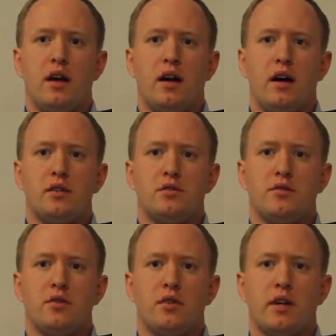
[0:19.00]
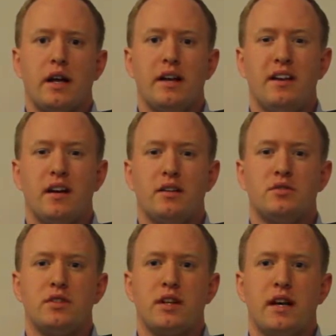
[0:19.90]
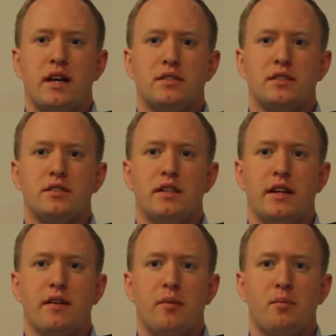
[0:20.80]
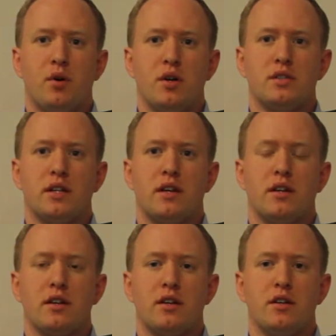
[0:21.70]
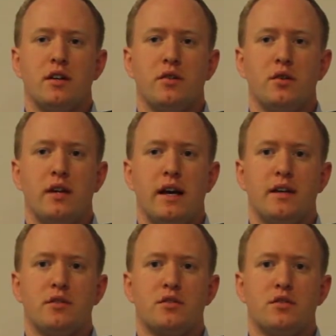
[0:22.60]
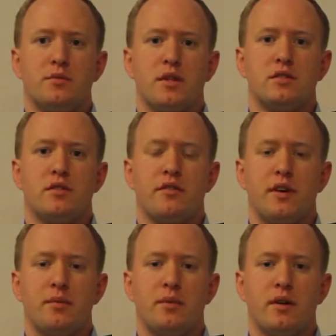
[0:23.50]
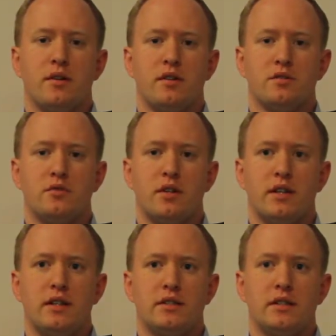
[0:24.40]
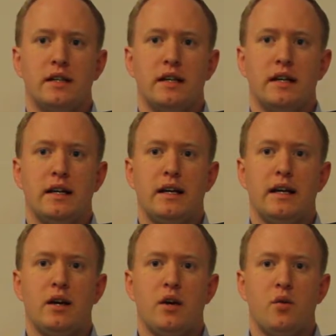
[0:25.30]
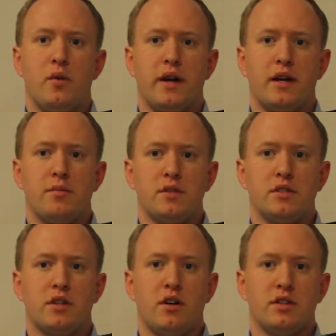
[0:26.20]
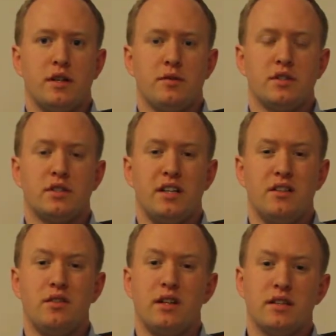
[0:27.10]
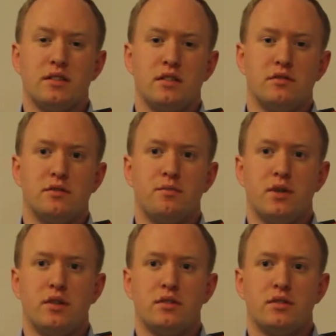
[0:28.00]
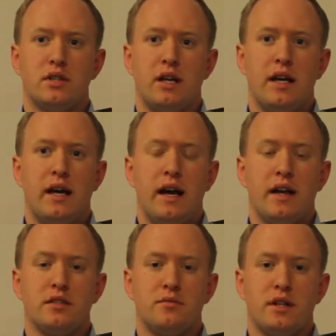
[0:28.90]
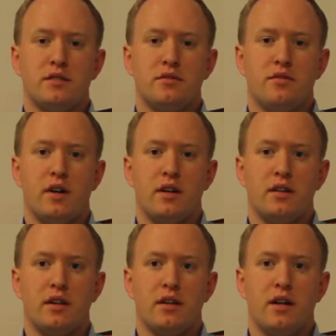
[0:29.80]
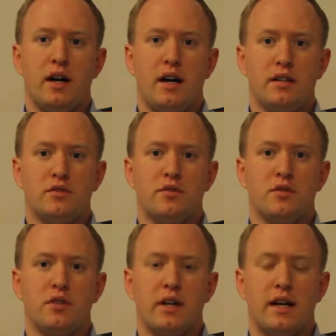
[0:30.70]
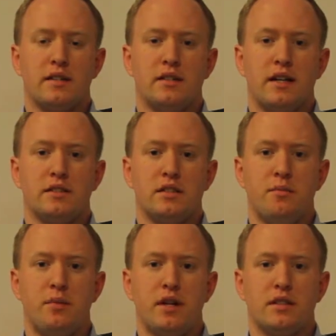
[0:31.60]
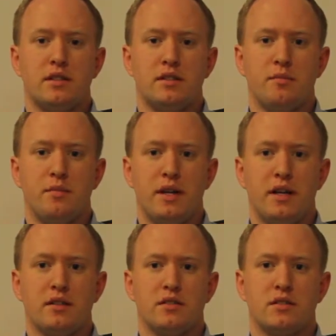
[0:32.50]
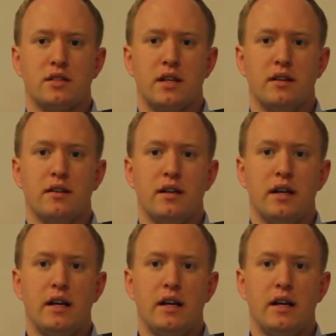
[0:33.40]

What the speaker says: hydrofluoric and nitric acids in it, and poisoning can occur if you inhale too much of the vapour that's released. When it comes into contact with the skin, you can get serious burns, and as a matter of fact, the hydrofluoric acid has the ability to pierce the skin